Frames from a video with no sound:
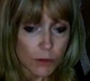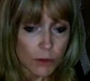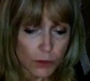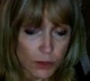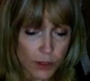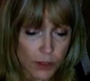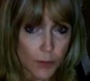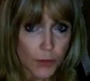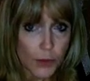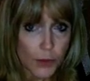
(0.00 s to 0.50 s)

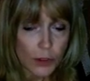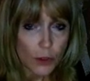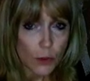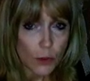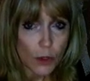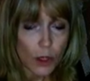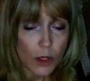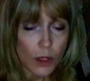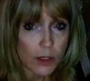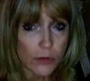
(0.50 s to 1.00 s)
There's something
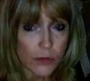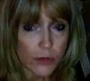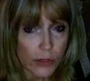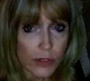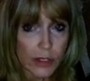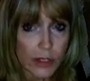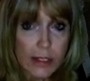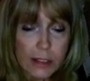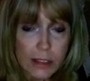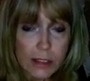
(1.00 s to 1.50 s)
going on here
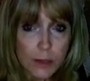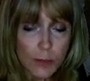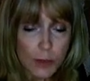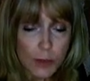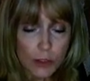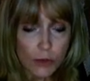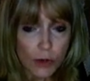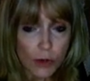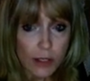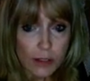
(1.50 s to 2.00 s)
that needs to
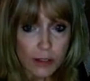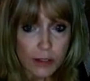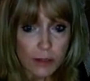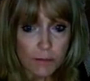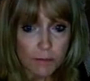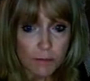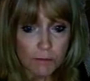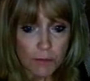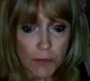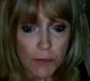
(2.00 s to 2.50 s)
be
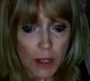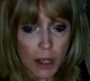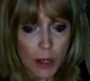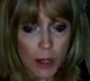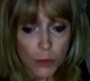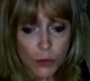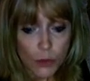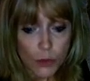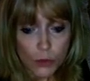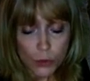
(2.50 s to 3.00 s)
addressed.
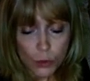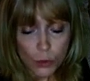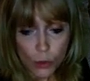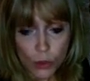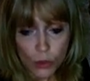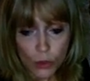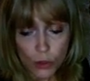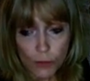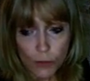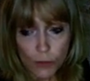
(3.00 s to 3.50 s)
And when you
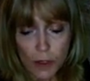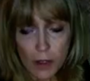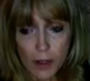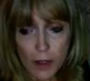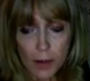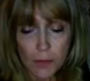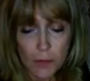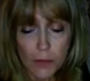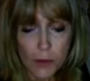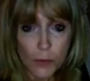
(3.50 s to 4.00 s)
ignore your
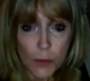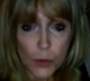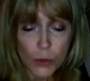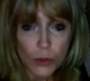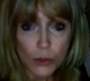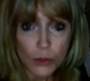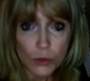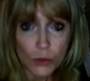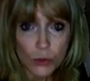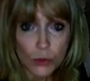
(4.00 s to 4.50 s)

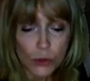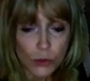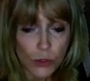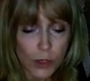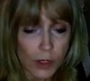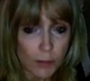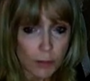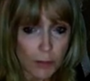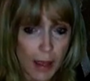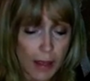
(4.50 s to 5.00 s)
emotions, or you
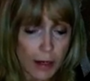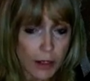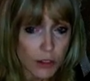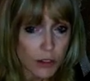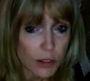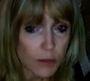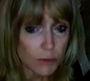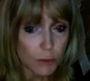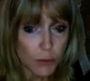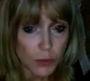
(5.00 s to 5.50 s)
try to
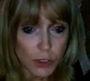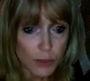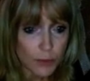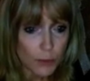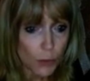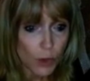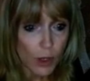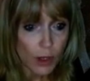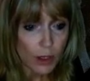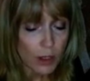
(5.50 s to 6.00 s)
manage them, push
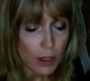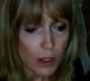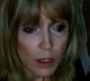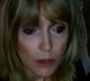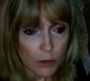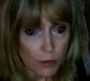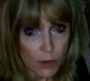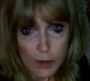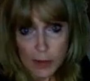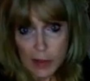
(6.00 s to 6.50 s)
them away,
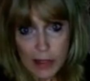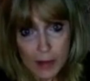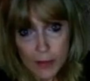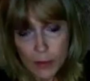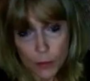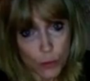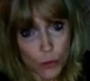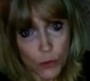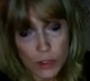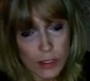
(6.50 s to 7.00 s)
they
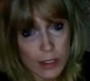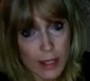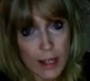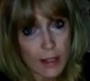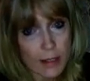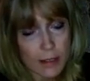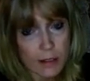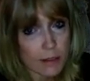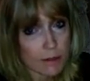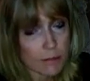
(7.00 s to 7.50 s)
become more
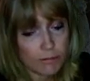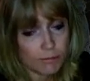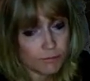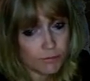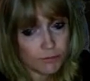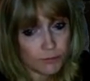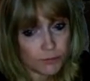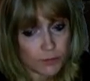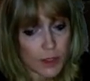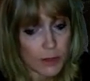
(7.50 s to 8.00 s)
intense.
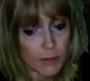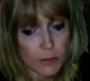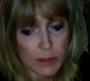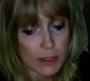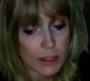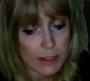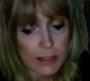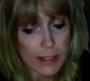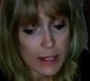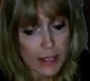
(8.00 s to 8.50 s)
They're
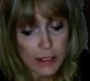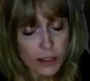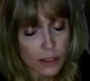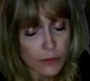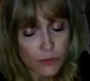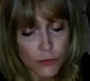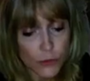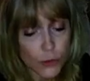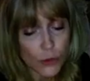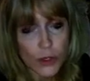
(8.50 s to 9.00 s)

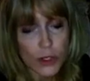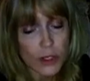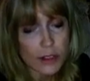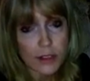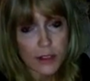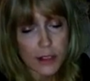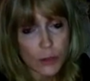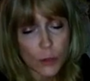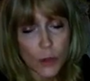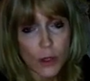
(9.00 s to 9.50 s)
intense and
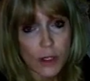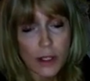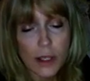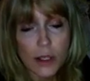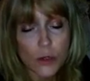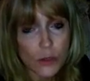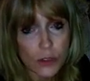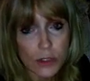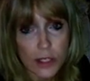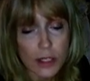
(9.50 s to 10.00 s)
furious, and they want
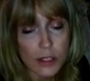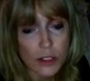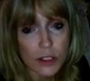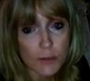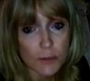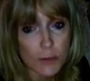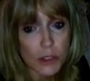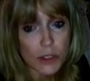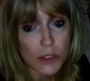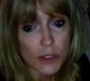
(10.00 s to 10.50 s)
to get your
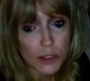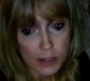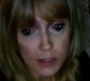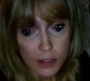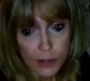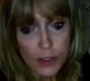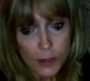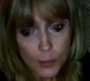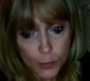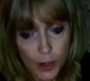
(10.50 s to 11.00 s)
attention because
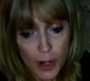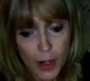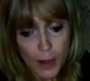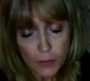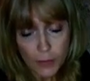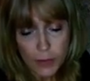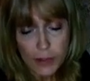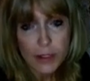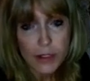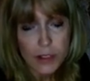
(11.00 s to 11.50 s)
there's a
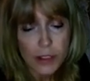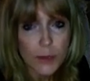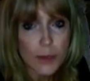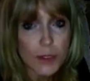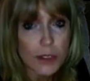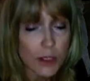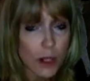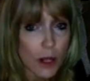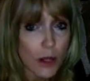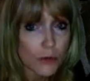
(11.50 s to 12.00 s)
problem that needs to
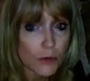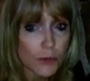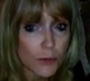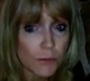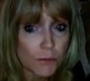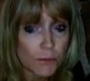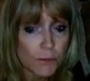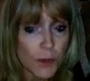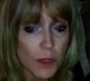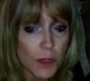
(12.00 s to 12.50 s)
be solved.